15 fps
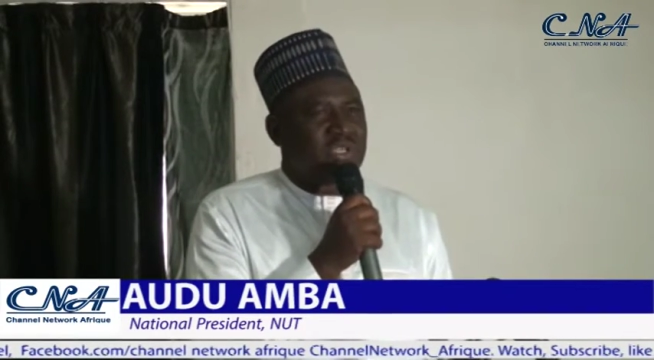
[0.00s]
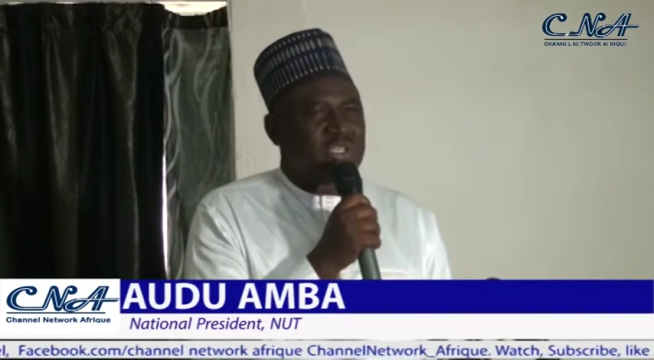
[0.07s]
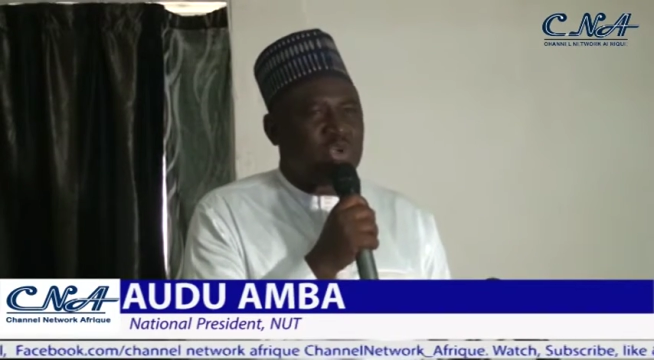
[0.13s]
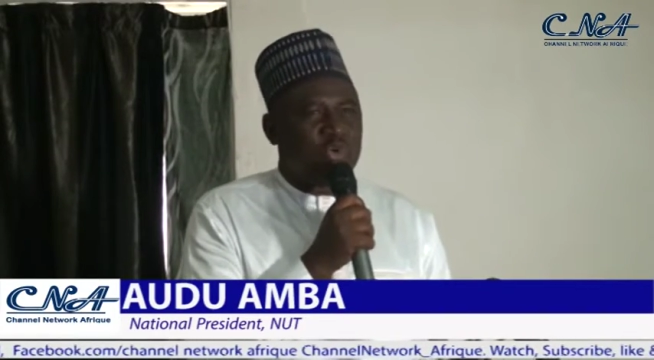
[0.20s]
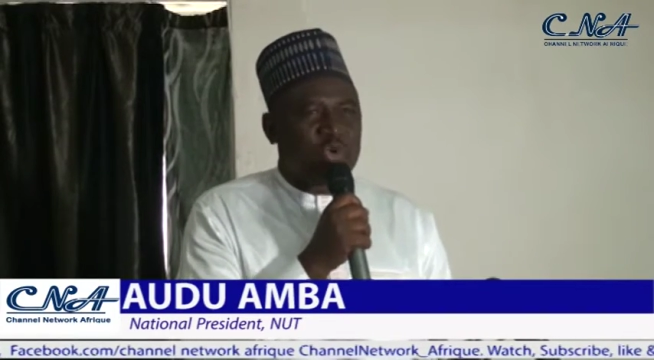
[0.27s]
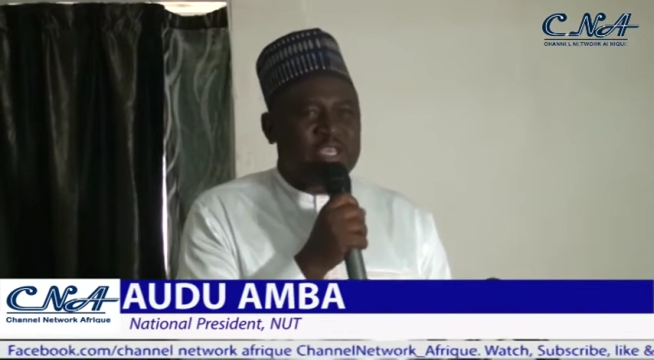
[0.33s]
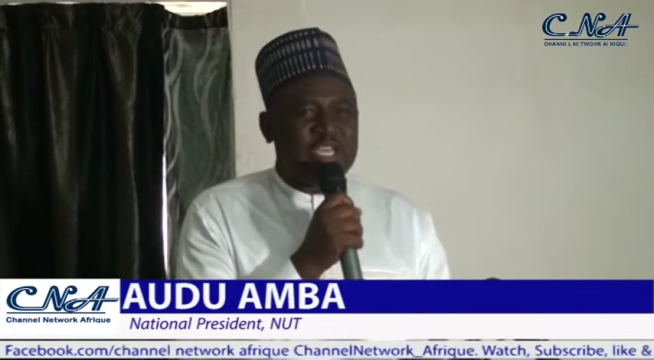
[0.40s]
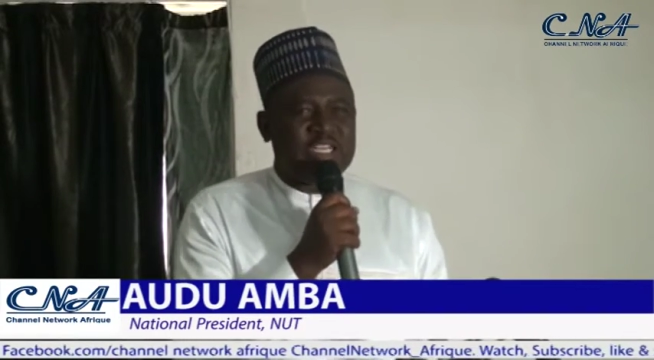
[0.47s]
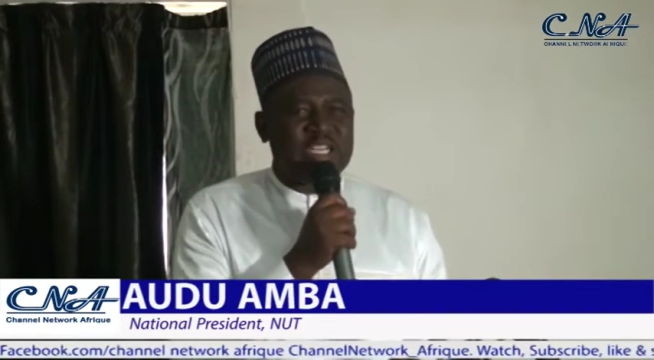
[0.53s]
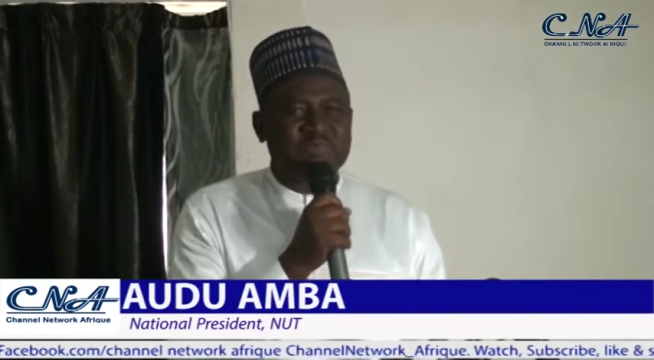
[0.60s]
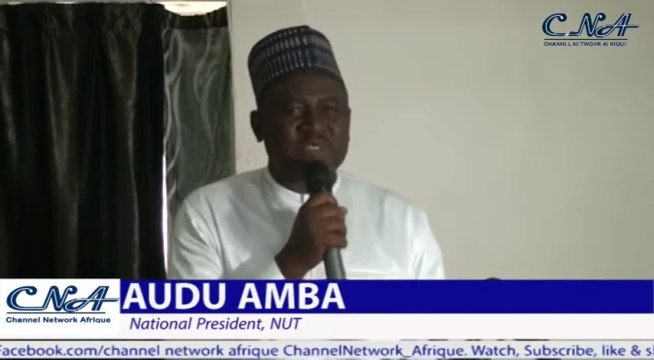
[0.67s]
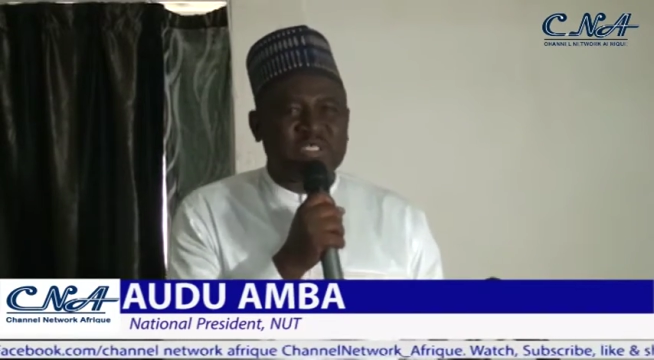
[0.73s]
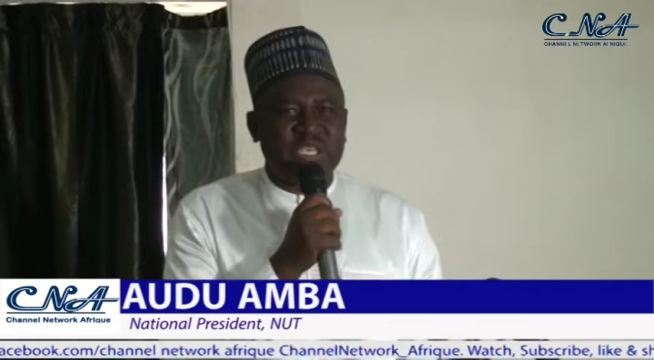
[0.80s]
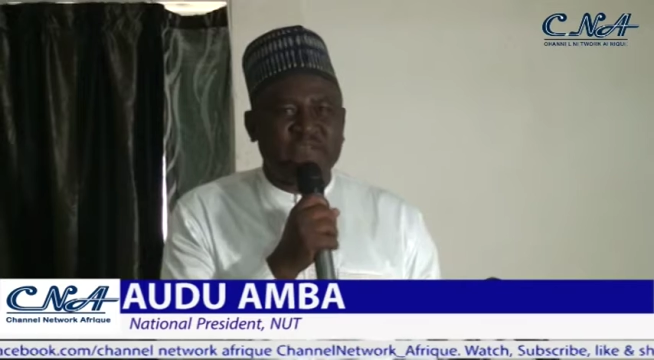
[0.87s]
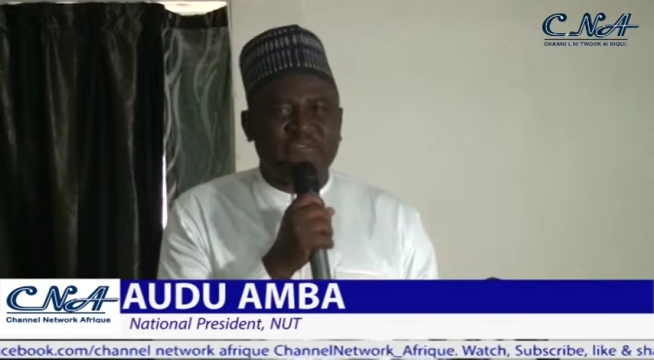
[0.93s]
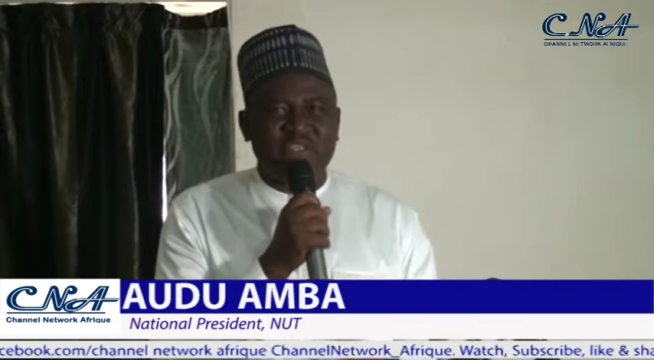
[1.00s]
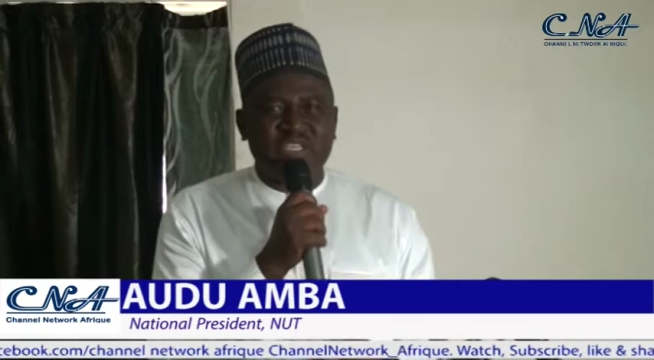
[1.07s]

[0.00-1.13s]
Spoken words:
they will get themselves